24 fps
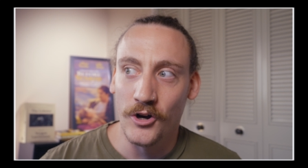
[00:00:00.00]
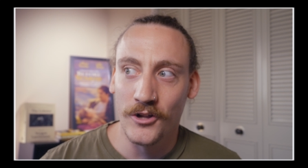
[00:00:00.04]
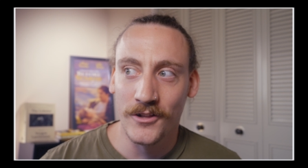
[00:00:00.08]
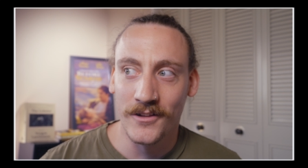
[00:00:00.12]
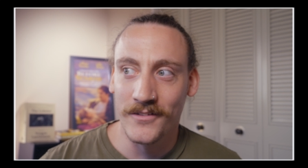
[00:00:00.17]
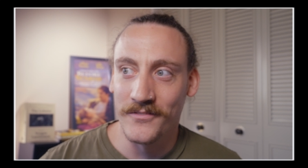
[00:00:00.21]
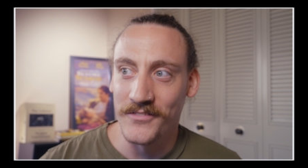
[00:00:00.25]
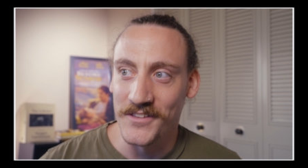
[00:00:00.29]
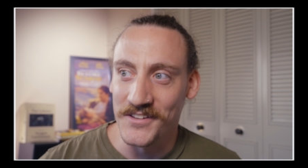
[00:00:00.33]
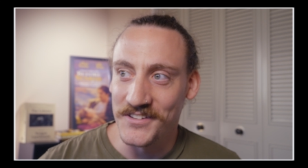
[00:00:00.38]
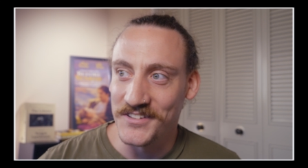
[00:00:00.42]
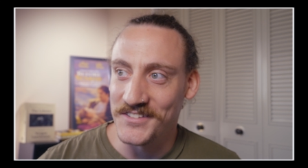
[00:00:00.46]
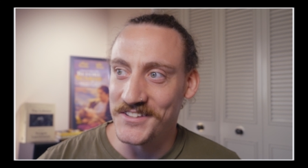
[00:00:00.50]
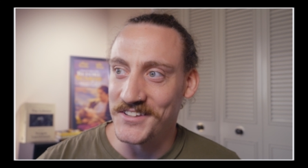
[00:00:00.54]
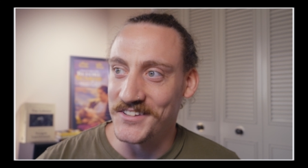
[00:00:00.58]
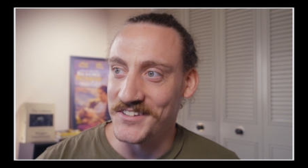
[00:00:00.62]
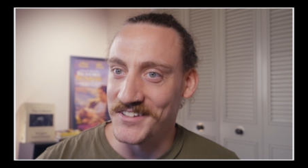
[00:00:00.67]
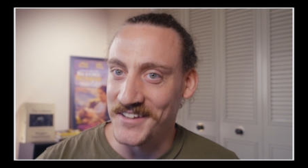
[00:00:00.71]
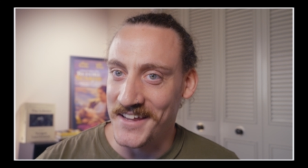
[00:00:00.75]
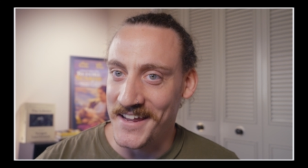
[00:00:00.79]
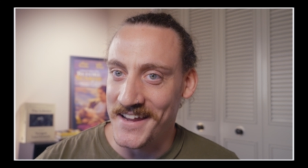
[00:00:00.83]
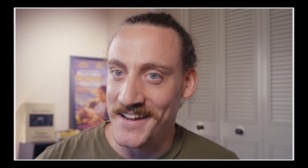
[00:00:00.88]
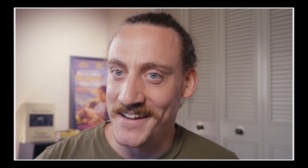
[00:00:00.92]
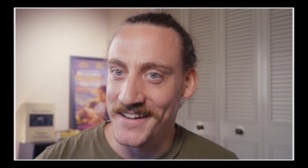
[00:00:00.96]
All of this to
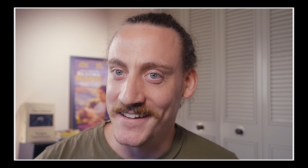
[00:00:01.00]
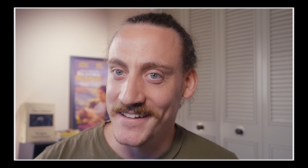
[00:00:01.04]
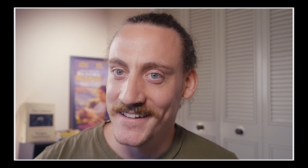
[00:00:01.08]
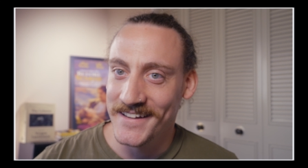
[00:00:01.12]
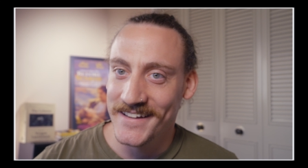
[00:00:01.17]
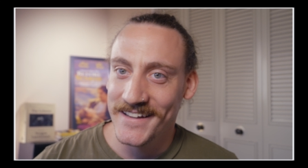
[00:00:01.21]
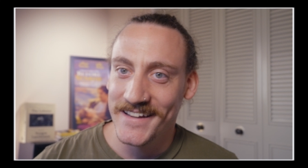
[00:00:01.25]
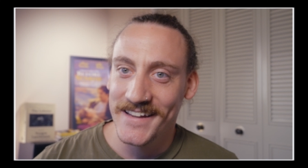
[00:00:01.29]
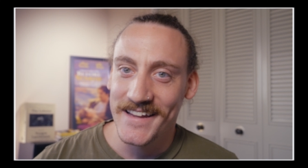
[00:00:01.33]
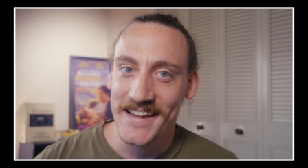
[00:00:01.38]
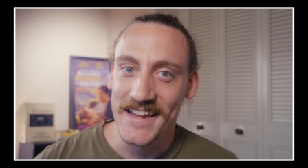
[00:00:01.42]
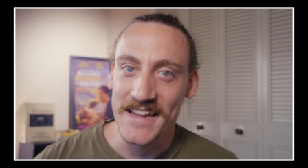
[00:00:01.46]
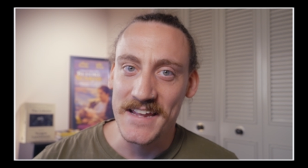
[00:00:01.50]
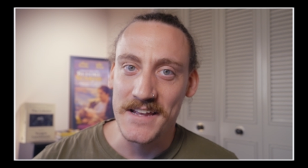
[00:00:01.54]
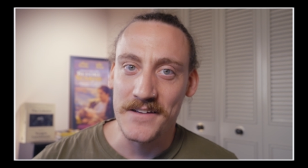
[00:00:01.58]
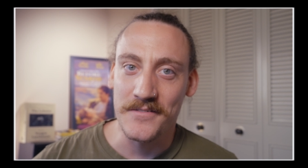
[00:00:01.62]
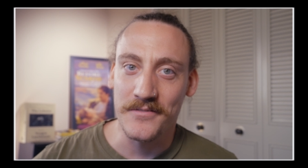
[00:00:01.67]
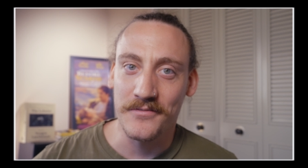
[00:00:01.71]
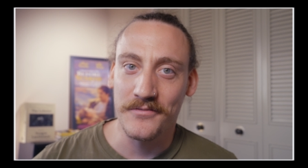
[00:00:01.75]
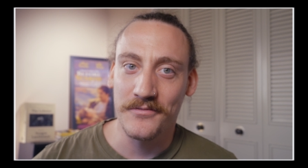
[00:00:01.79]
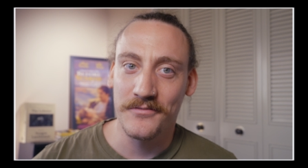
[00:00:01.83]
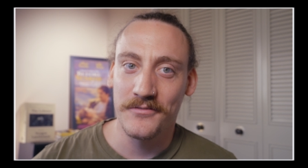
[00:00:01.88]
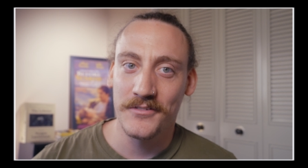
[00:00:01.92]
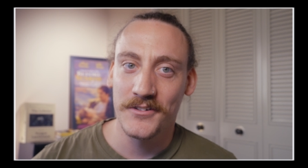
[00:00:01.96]
say,
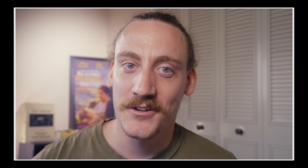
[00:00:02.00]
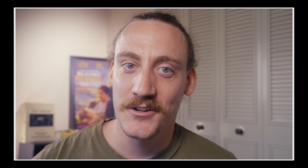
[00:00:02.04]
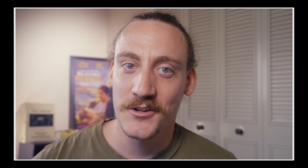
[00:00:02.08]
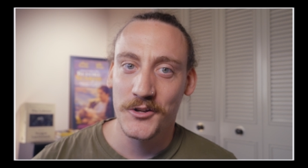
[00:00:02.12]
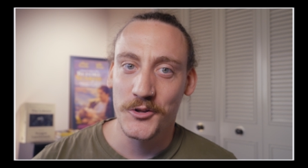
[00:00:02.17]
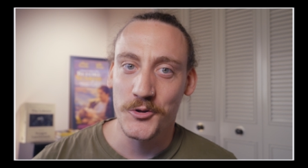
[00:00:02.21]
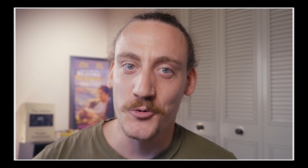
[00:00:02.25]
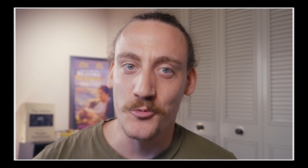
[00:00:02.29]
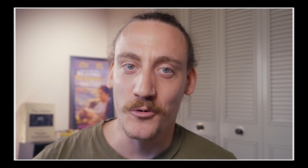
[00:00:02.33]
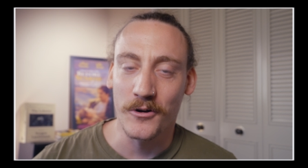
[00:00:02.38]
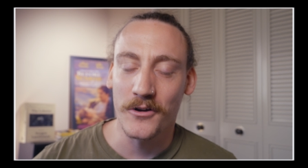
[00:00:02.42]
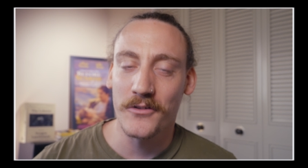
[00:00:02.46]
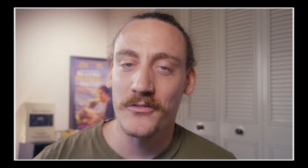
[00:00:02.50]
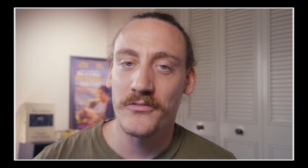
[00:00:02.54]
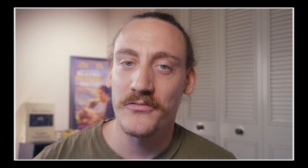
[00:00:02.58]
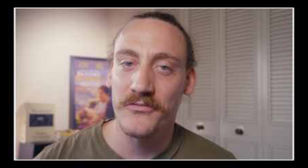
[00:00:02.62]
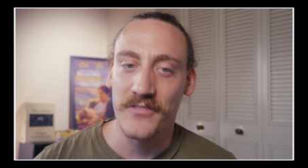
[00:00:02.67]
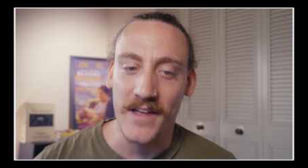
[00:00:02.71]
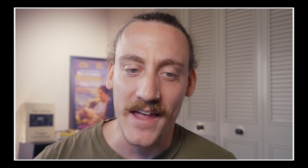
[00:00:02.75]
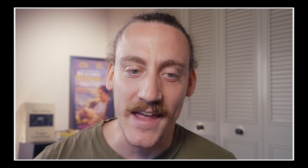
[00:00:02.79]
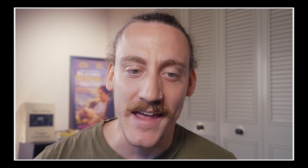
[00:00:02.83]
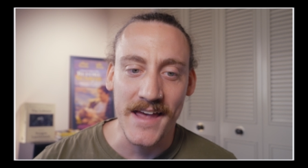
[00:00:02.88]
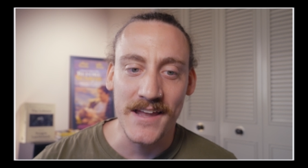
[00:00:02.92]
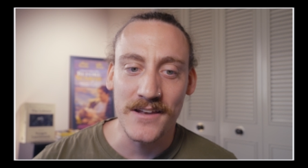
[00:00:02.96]
if you are a
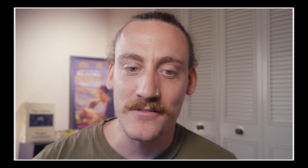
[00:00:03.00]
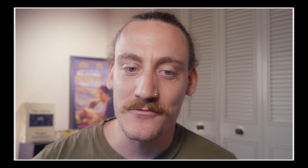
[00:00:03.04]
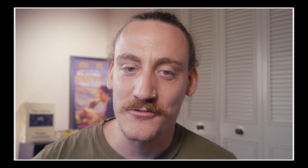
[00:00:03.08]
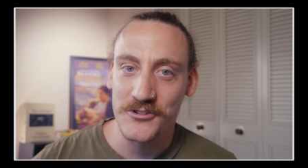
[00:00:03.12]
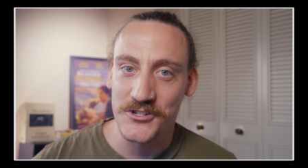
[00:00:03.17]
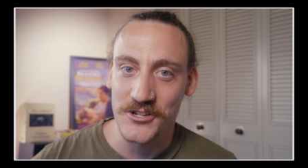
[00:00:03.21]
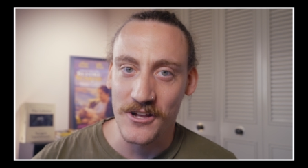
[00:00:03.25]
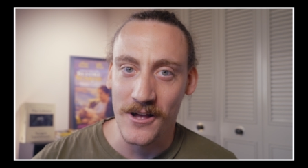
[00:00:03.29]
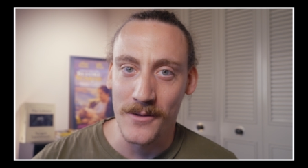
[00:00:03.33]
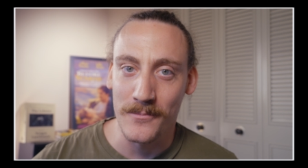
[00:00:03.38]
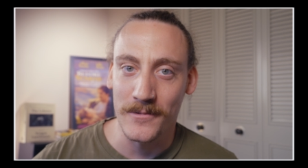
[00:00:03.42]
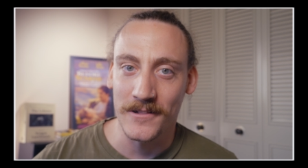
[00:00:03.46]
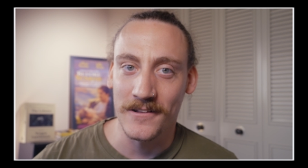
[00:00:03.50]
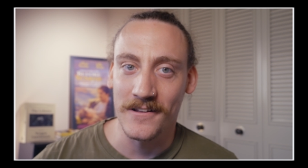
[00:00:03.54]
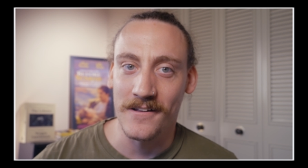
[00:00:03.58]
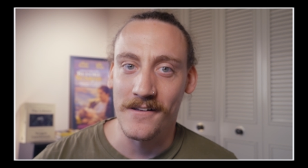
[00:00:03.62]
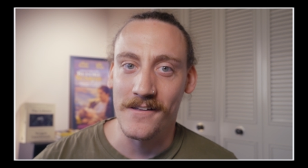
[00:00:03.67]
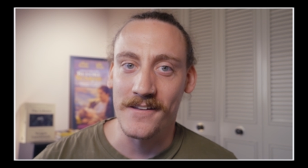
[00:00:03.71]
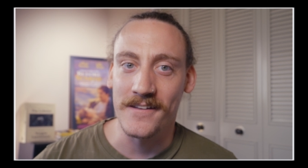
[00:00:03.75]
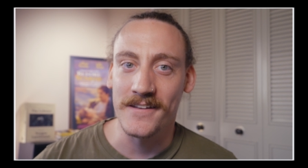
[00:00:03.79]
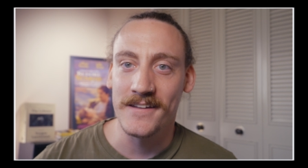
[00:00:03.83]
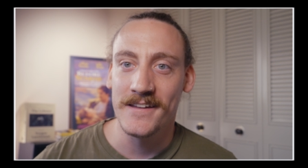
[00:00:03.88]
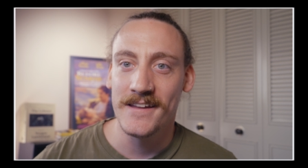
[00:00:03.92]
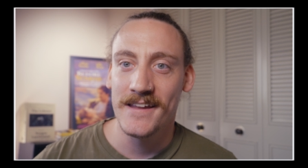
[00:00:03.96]
fan of
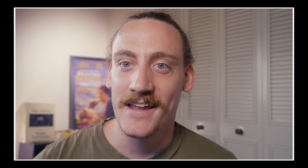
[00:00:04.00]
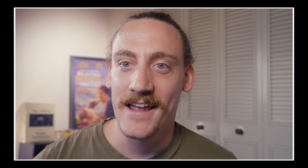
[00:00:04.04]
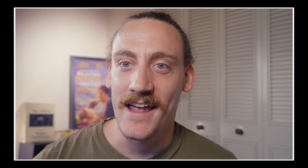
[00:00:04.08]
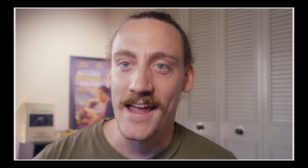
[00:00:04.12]
Shyamalan